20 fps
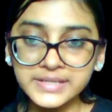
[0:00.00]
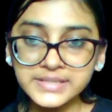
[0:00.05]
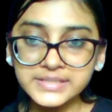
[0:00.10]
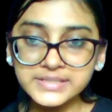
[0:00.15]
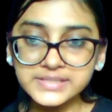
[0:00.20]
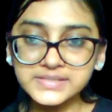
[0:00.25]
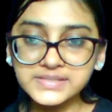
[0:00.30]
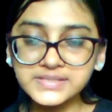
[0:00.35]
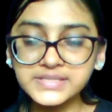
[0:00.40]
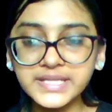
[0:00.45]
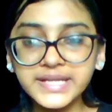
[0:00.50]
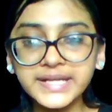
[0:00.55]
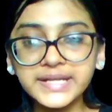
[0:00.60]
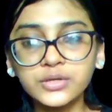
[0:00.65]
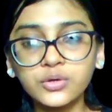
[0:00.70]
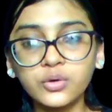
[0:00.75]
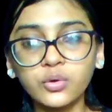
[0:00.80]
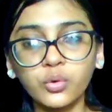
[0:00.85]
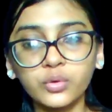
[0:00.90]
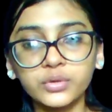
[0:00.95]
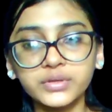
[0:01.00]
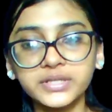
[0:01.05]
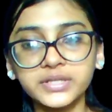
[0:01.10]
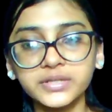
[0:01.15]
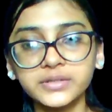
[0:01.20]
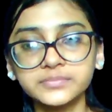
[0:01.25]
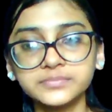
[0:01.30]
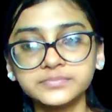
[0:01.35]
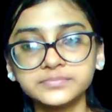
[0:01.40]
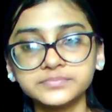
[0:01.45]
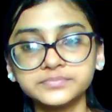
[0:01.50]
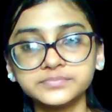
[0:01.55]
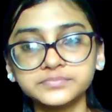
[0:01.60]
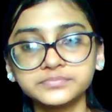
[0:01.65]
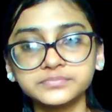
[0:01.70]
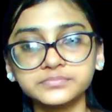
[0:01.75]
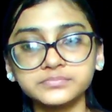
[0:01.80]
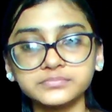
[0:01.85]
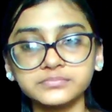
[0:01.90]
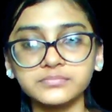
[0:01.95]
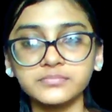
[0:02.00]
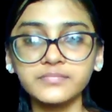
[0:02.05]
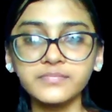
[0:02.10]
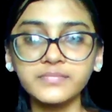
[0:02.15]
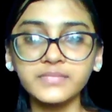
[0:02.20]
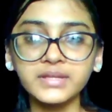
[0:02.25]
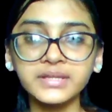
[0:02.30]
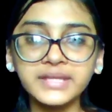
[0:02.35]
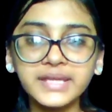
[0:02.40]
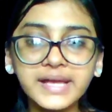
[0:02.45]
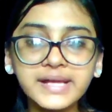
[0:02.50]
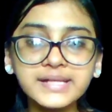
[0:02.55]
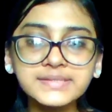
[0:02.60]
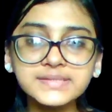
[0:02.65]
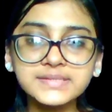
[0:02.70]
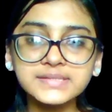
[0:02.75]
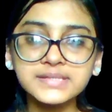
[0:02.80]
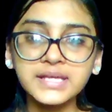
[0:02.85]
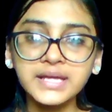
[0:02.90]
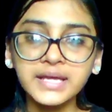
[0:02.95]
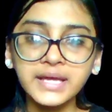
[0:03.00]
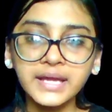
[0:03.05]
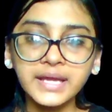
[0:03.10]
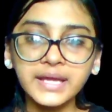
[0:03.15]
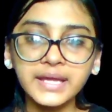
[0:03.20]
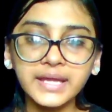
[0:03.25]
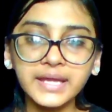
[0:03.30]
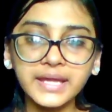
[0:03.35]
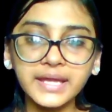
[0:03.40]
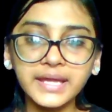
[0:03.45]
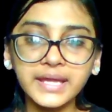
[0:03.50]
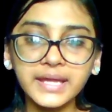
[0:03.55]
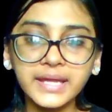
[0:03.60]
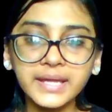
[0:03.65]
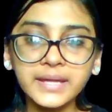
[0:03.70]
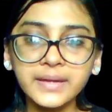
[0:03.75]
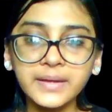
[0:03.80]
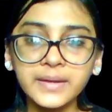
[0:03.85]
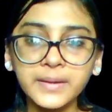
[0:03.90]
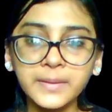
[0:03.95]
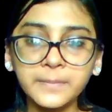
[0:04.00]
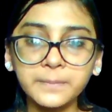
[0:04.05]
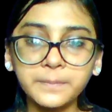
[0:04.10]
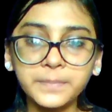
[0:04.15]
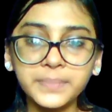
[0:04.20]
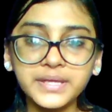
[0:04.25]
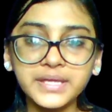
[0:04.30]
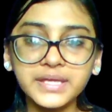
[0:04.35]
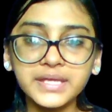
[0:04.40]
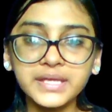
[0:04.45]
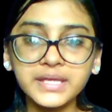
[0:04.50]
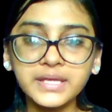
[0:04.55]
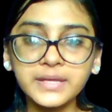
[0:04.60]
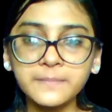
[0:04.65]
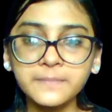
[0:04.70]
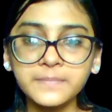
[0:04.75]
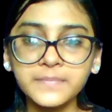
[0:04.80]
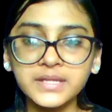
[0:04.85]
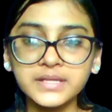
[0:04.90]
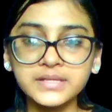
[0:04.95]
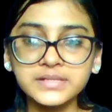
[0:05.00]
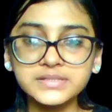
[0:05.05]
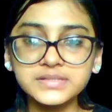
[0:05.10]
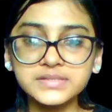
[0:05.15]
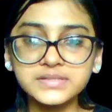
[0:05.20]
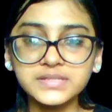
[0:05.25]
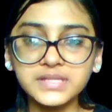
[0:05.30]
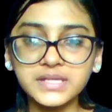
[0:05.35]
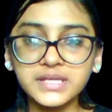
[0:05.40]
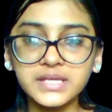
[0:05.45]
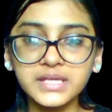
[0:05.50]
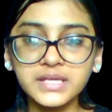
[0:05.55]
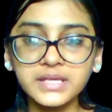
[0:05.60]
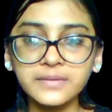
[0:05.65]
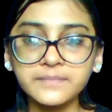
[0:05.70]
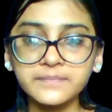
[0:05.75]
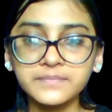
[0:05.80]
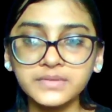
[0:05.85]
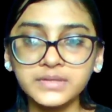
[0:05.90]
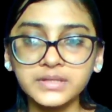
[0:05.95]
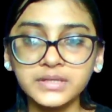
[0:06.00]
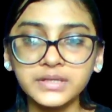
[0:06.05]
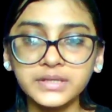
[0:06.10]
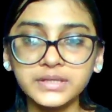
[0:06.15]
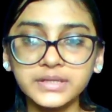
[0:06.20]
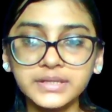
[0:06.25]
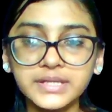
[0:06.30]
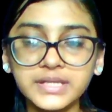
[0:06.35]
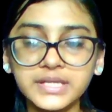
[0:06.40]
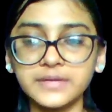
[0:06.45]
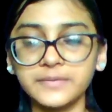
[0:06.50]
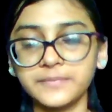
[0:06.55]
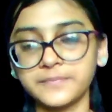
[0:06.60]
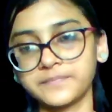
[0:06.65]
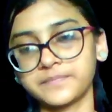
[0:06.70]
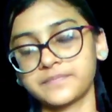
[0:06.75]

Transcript: seed coat. Yes, A, B, C, D.